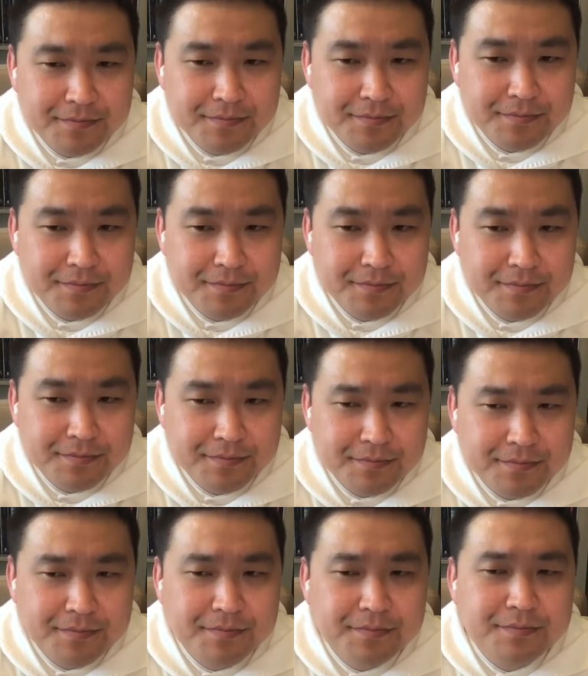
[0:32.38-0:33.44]

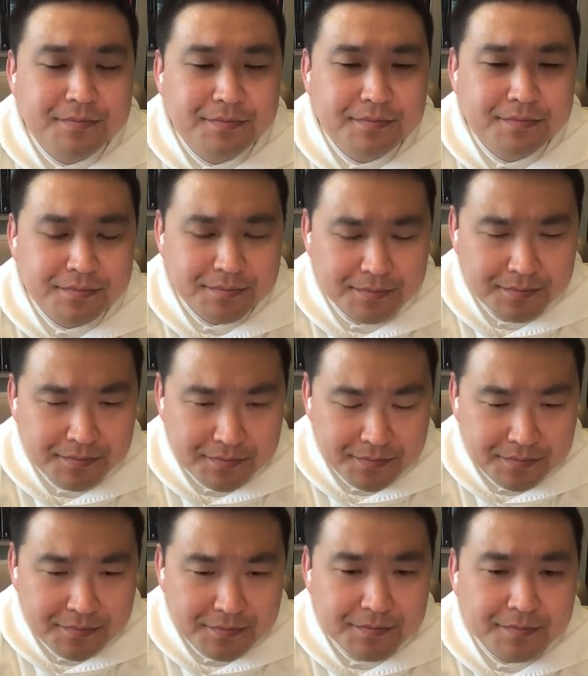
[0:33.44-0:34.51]

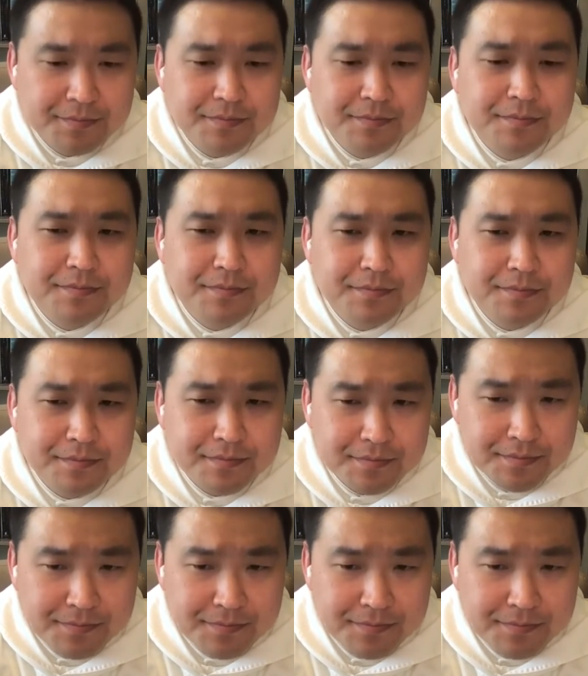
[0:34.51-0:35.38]
This person isn't speaking.